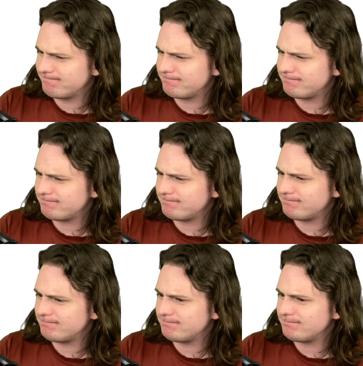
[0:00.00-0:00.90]

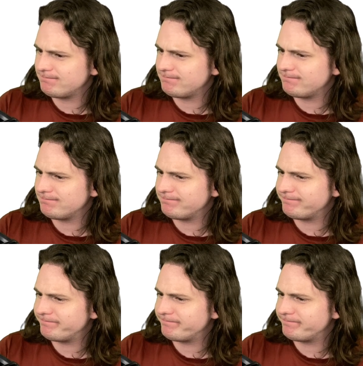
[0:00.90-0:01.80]

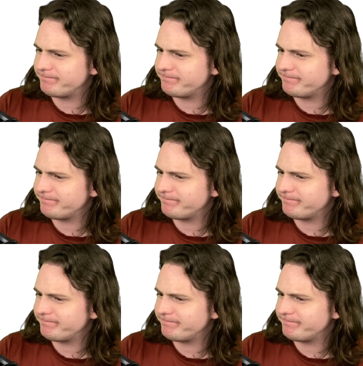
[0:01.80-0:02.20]
(no one is talking)